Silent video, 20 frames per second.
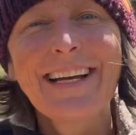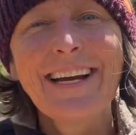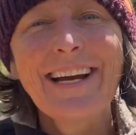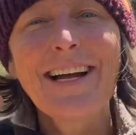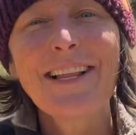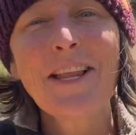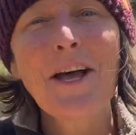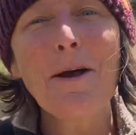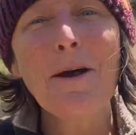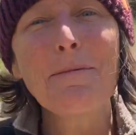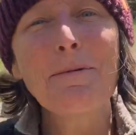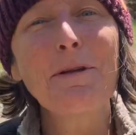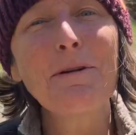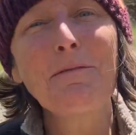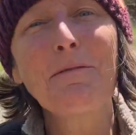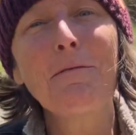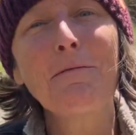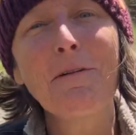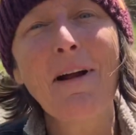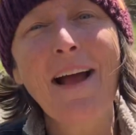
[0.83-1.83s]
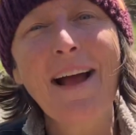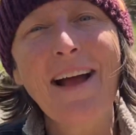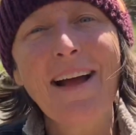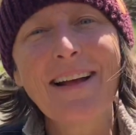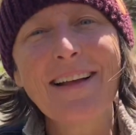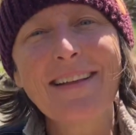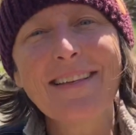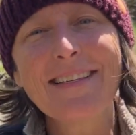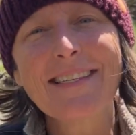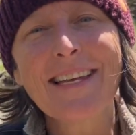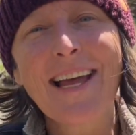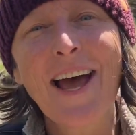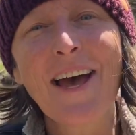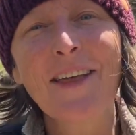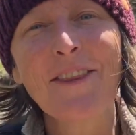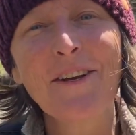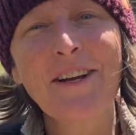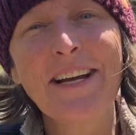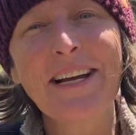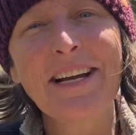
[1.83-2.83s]
Hello, beautiful friends.
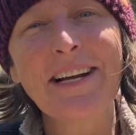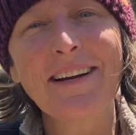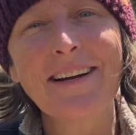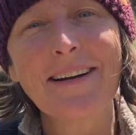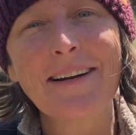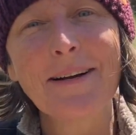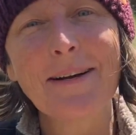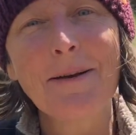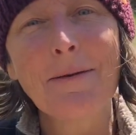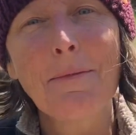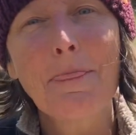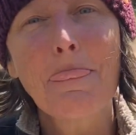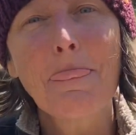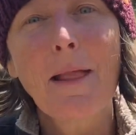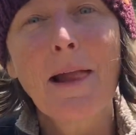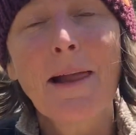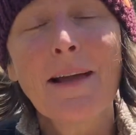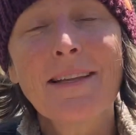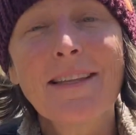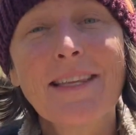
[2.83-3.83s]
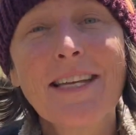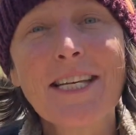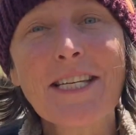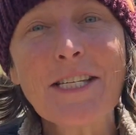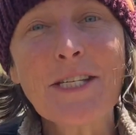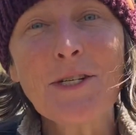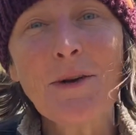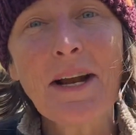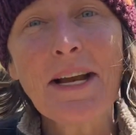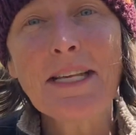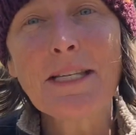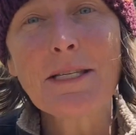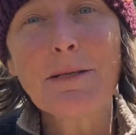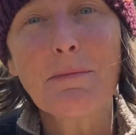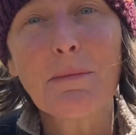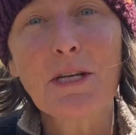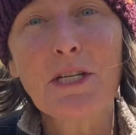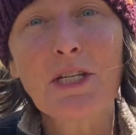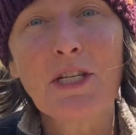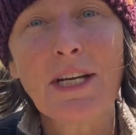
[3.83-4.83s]
Heather here. This
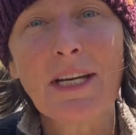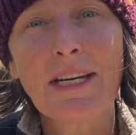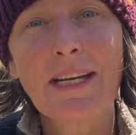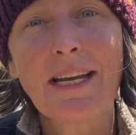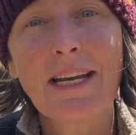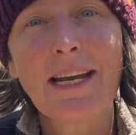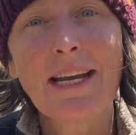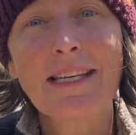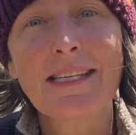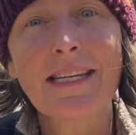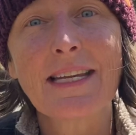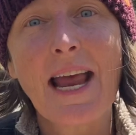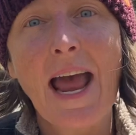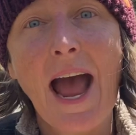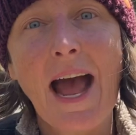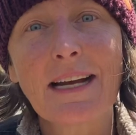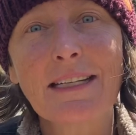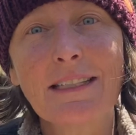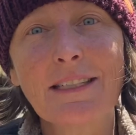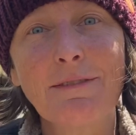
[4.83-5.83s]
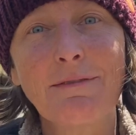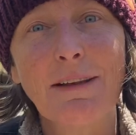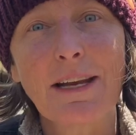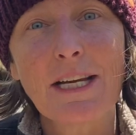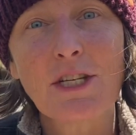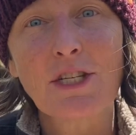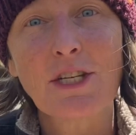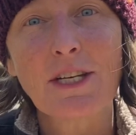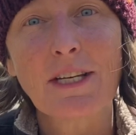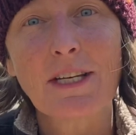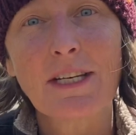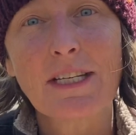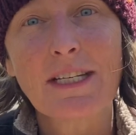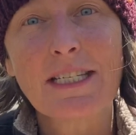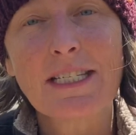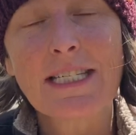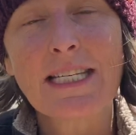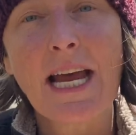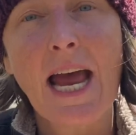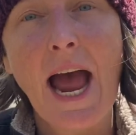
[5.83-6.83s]
transmission is an activation
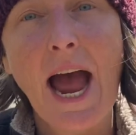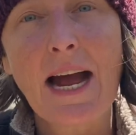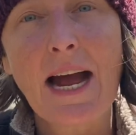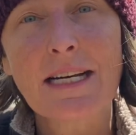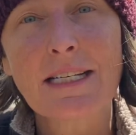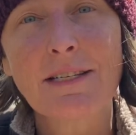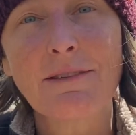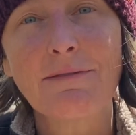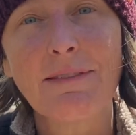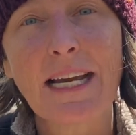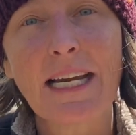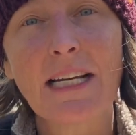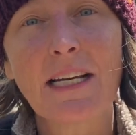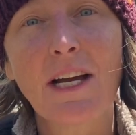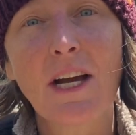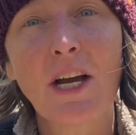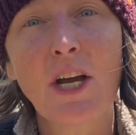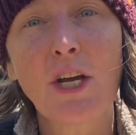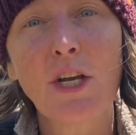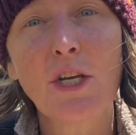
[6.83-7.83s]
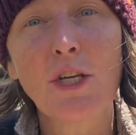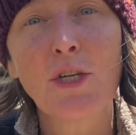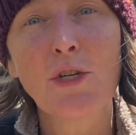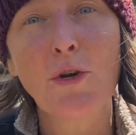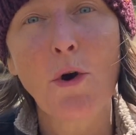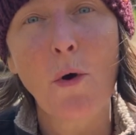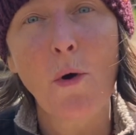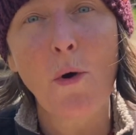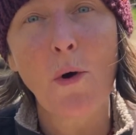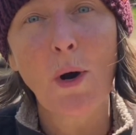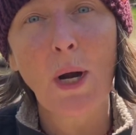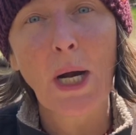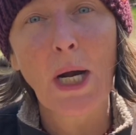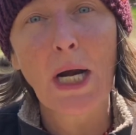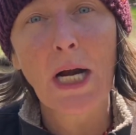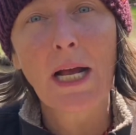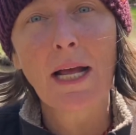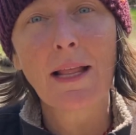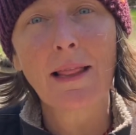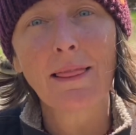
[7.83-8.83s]
to activate
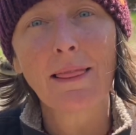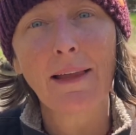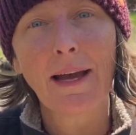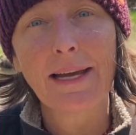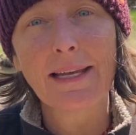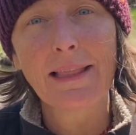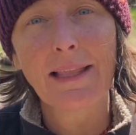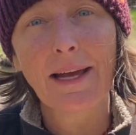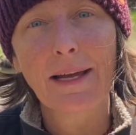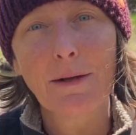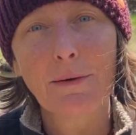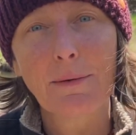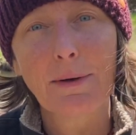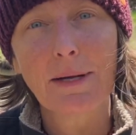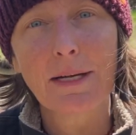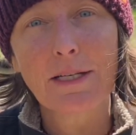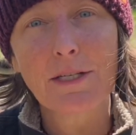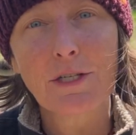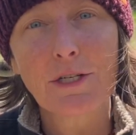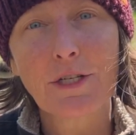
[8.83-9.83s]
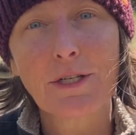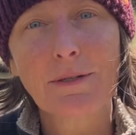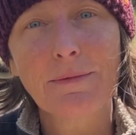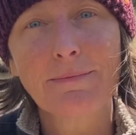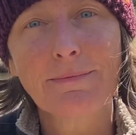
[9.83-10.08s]
your light language.